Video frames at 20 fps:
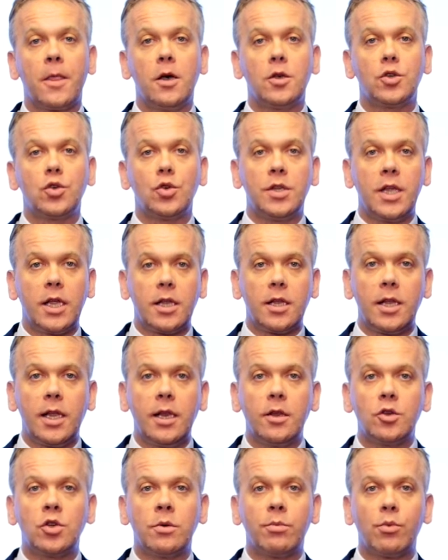So that
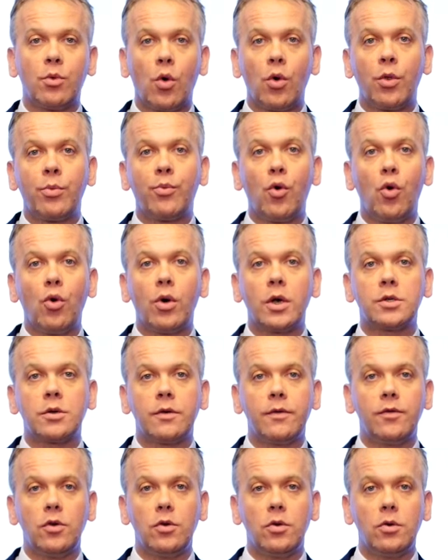leadership growth progress
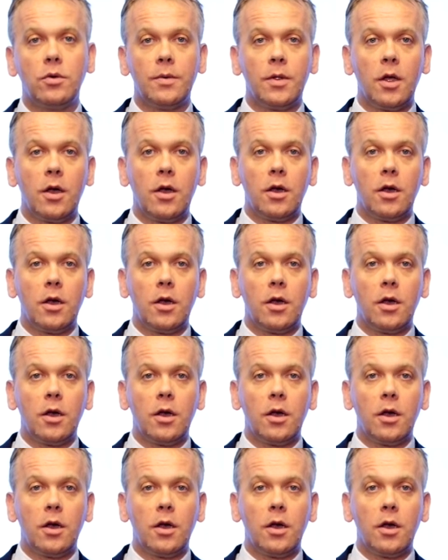review